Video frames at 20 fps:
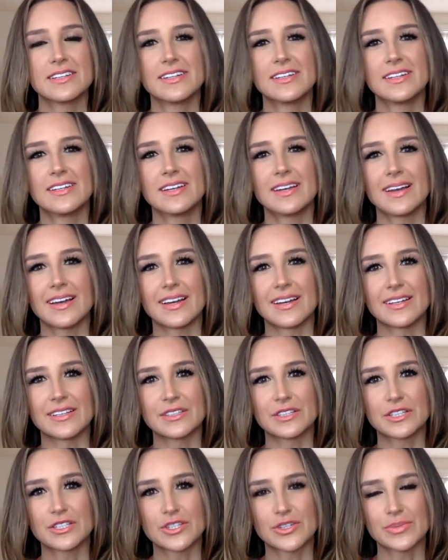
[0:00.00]
mm. a
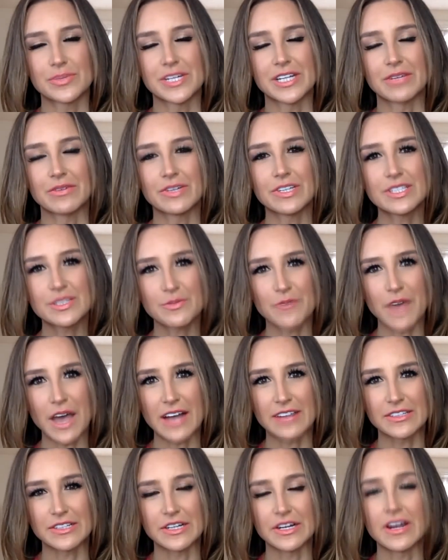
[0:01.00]
contributing risk
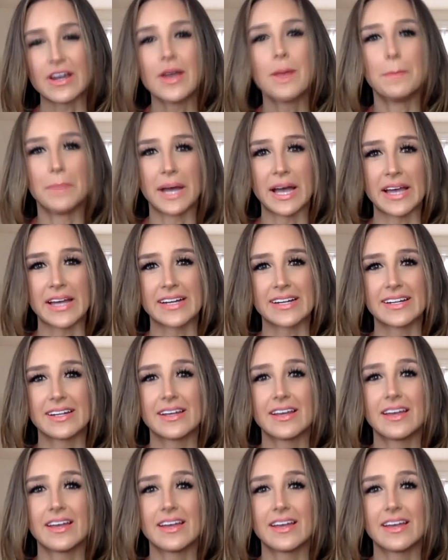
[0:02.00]
factor? Yes. But